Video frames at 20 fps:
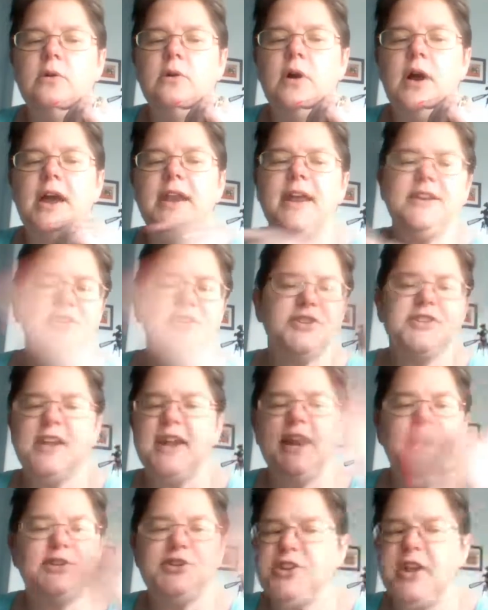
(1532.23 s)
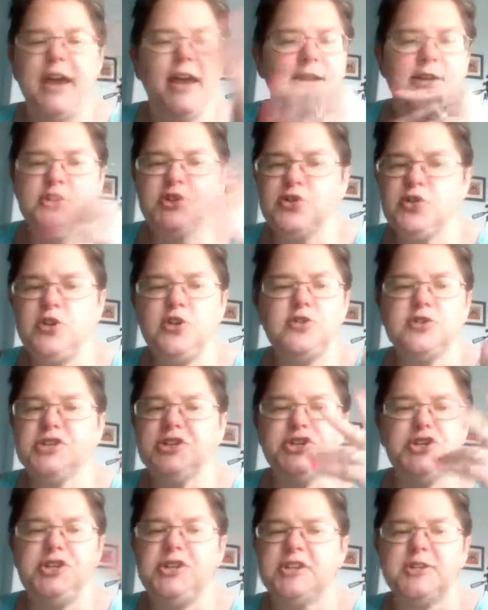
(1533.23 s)
And I just get edge to edge. So
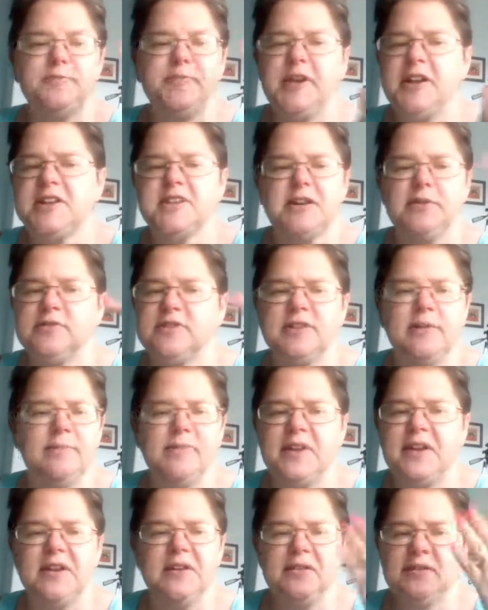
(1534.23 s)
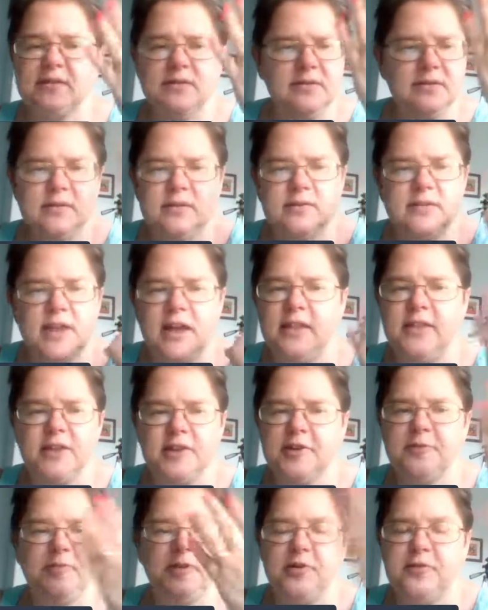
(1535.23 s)
usually she just picks out something and the
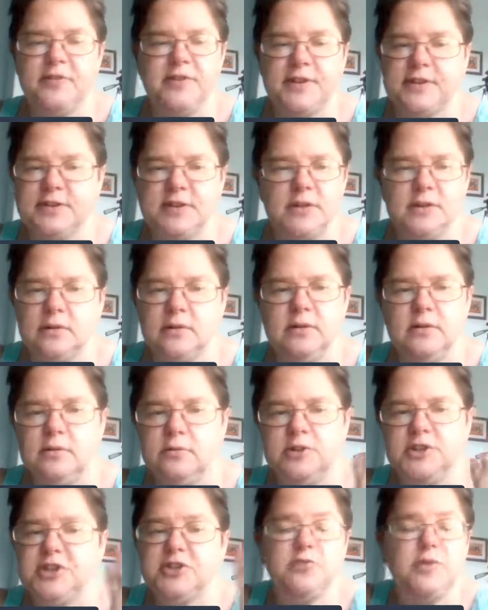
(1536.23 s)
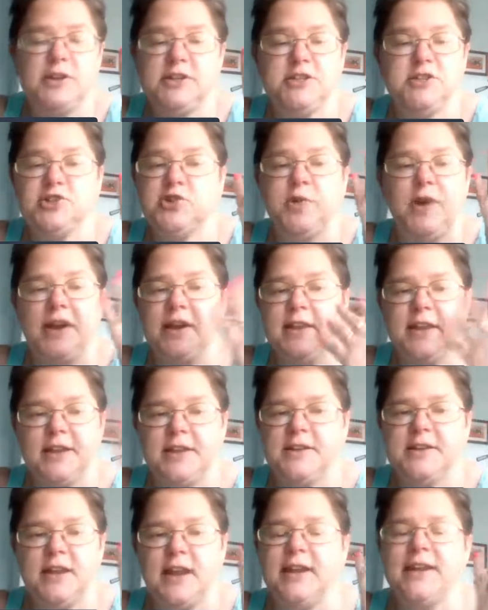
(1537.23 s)
computer does it, which is why she's quick. Like
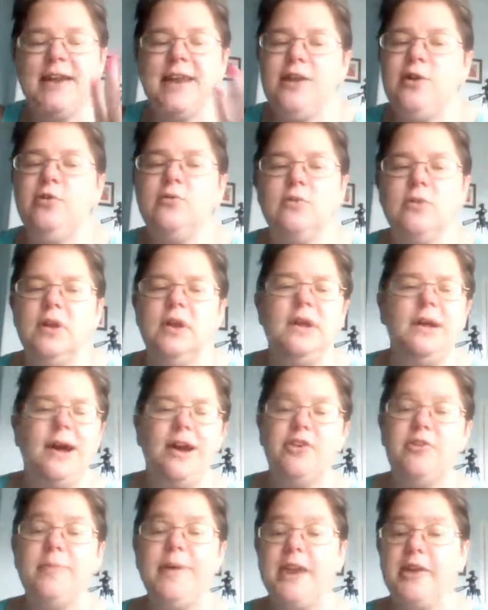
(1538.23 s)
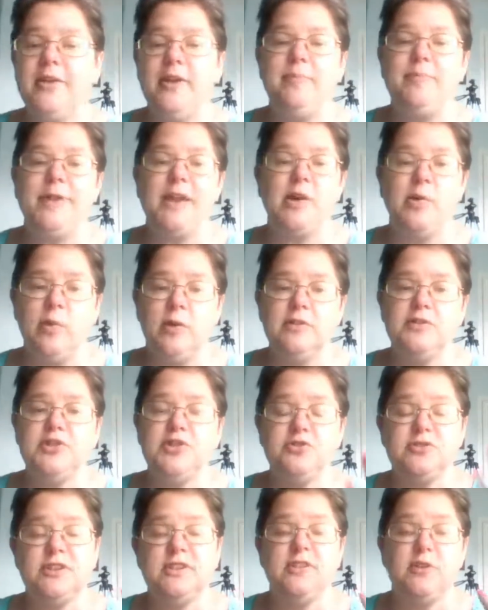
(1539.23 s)
it, and I don't make great big quilts.
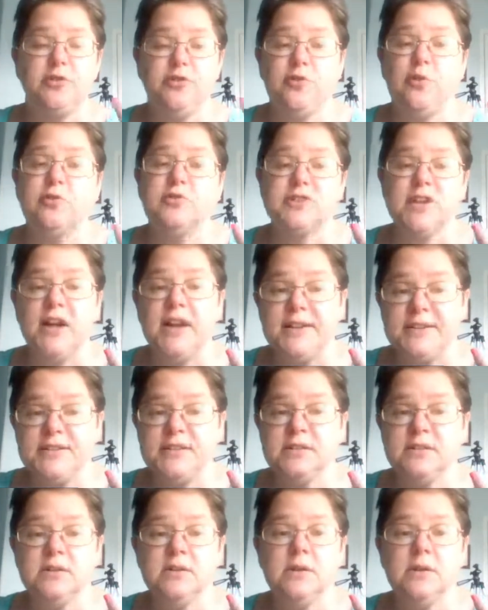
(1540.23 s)
Usually they're throw size.